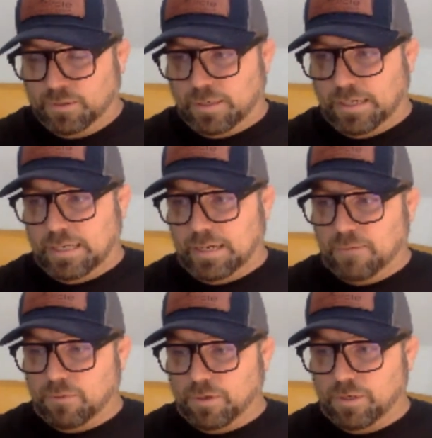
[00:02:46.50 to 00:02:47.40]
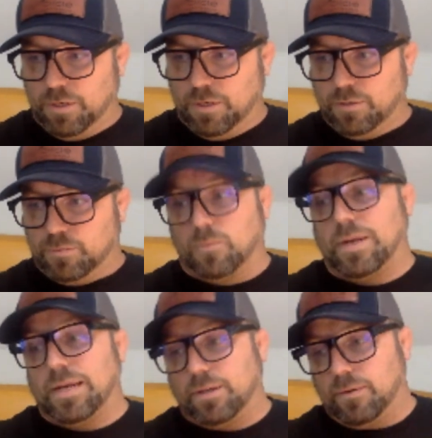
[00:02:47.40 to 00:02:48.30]
okay, and we're going to use what
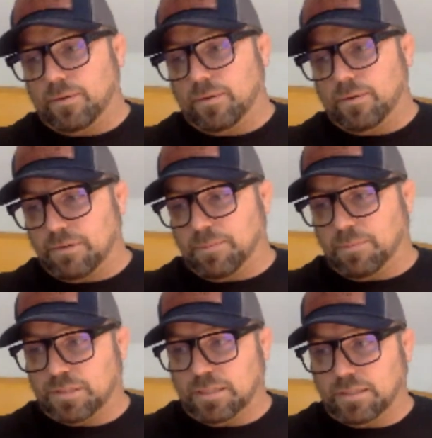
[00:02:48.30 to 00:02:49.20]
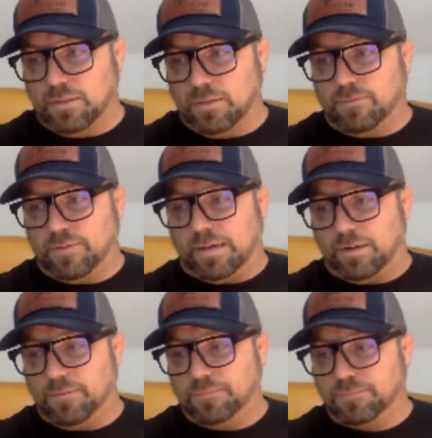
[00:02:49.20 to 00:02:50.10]
we do is 70% loan to value.
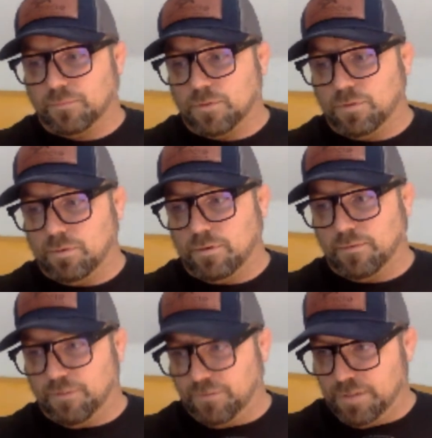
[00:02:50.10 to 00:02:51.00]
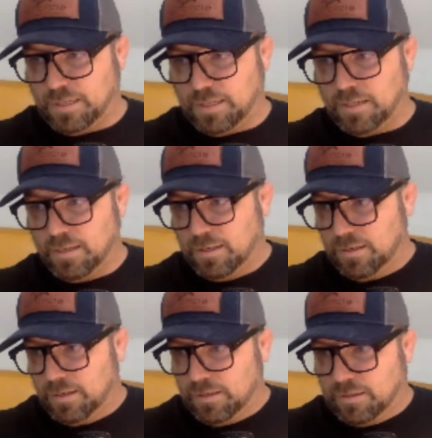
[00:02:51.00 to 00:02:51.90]
So 250
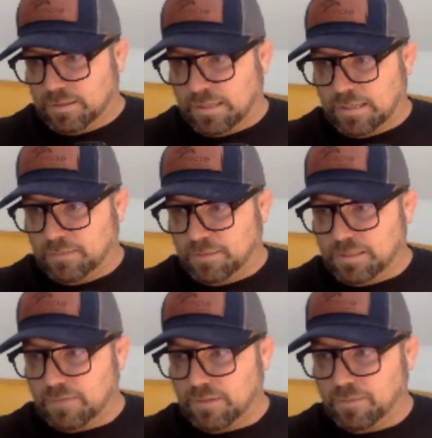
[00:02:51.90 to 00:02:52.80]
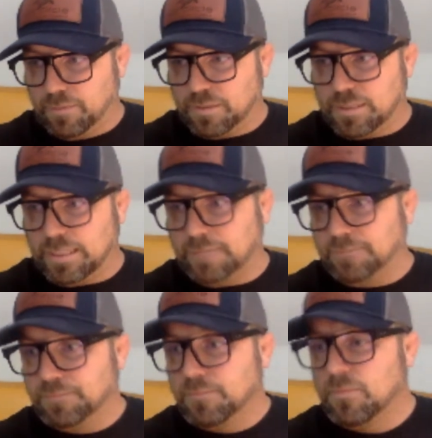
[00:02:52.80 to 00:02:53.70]
times 70%,
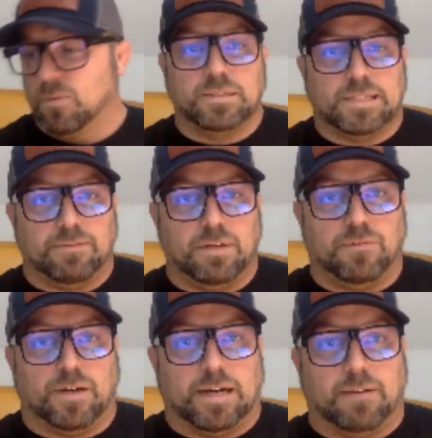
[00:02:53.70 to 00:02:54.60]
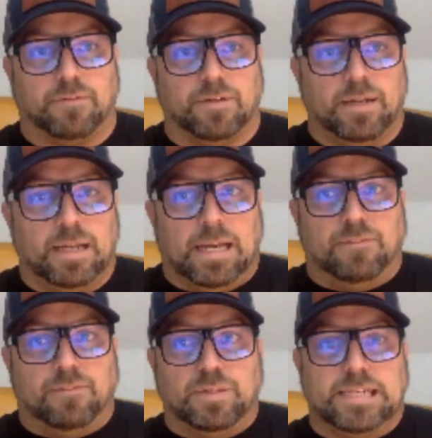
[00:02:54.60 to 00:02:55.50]
we're at 175. And
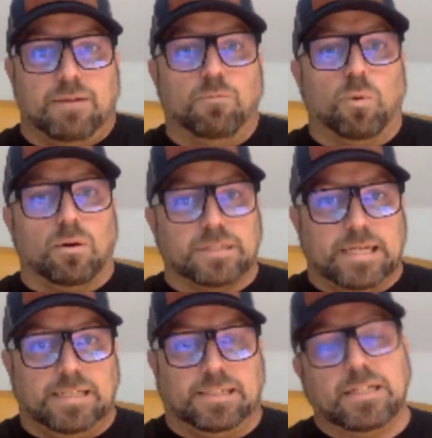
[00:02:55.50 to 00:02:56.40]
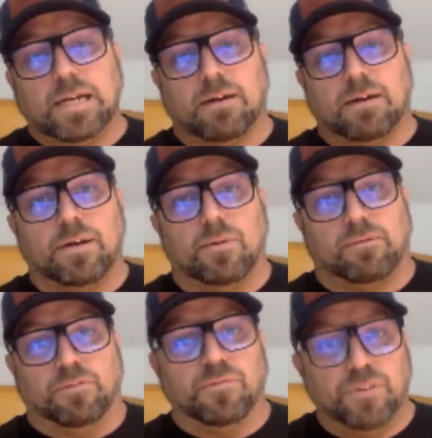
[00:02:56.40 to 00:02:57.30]
if we say worst case scenario, we
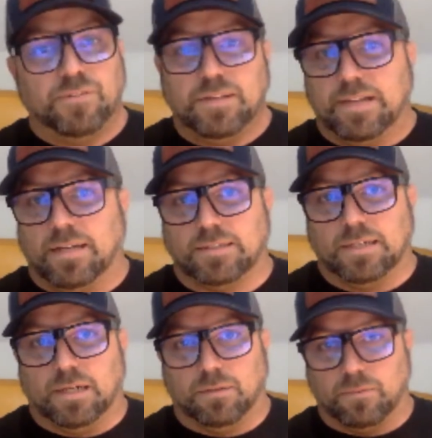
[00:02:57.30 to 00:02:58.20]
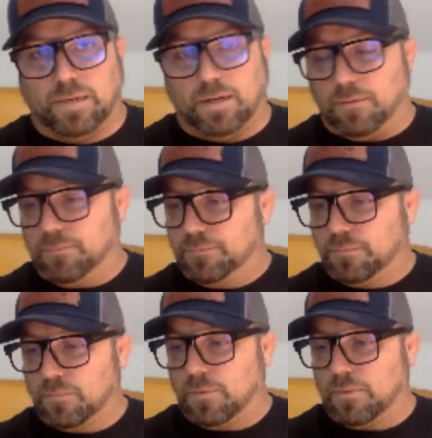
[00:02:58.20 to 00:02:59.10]
have a $50,000 reno.
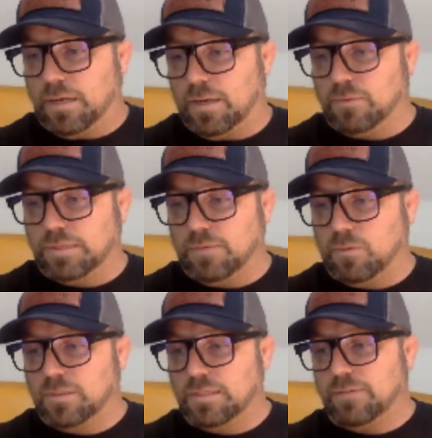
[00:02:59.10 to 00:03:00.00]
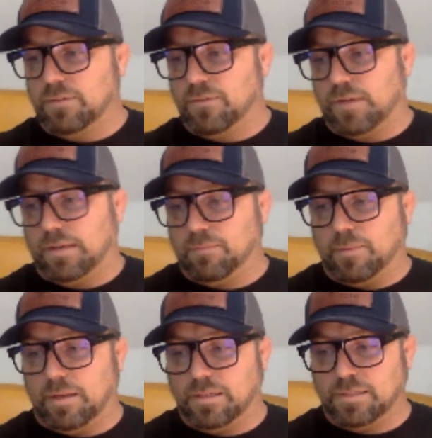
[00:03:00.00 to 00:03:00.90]
Okay, we'll take 175
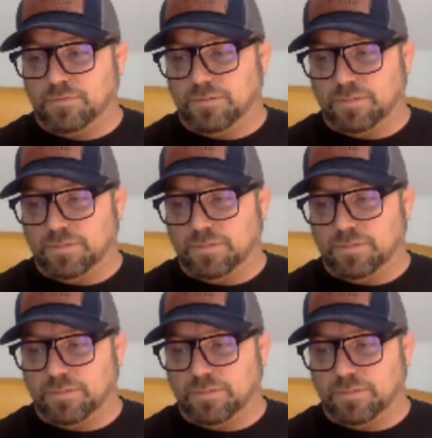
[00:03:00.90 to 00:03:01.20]
minus the 50